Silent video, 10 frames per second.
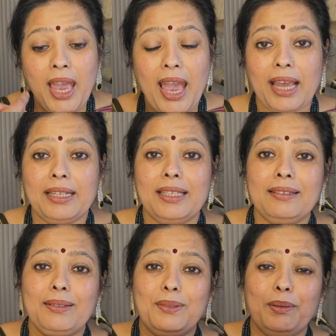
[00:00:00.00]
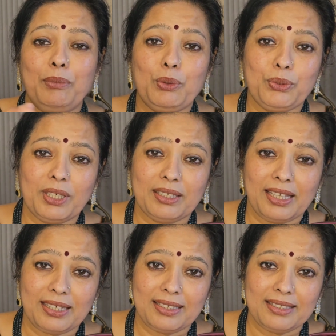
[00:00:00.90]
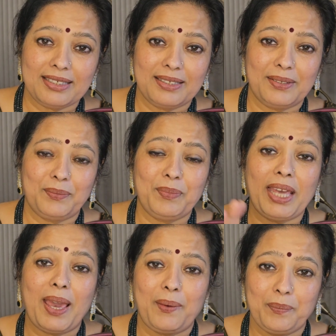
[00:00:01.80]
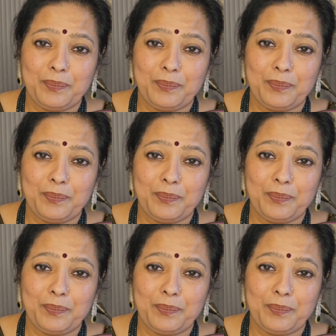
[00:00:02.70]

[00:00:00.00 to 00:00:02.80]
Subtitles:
And this is the music that is there.